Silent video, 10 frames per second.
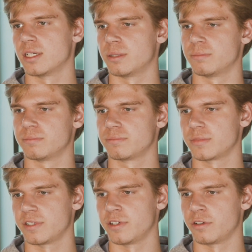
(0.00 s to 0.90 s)
um,
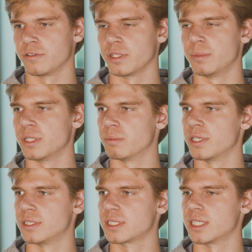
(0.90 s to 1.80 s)
I've never really been the
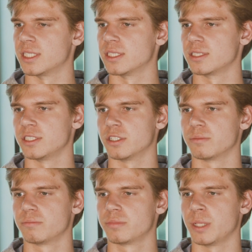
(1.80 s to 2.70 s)
player to kind of, you know,
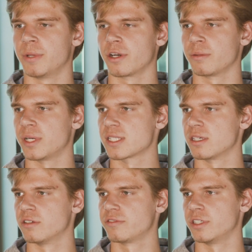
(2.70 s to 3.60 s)
play bigger than
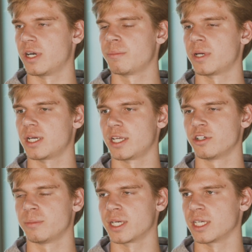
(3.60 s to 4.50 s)
myself. You know, I'm, I
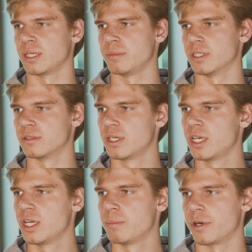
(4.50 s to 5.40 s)
know my game, you know,
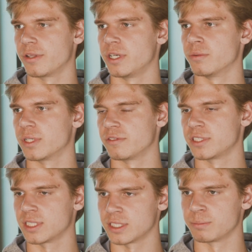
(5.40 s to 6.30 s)
better than anyone,
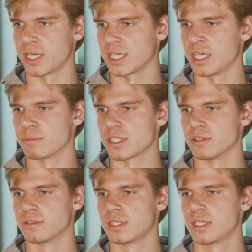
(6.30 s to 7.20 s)
obviously, because it's my game.
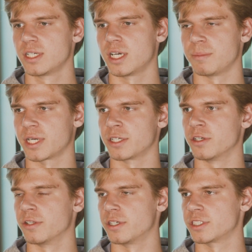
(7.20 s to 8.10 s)
So I'm not going to
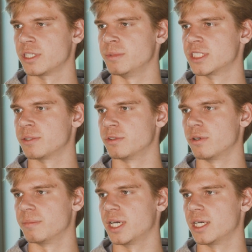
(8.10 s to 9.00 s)
go there and try to be someone
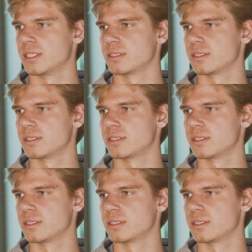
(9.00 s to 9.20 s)
who I'm not.